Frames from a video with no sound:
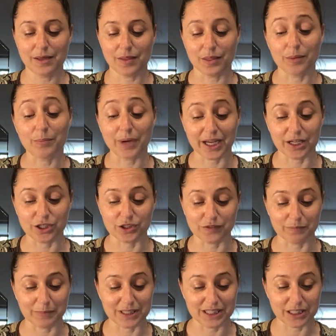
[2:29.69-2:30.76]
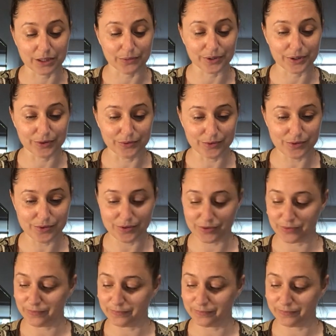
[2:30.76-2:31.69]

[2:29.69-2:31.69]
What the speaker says: The Page of Materials.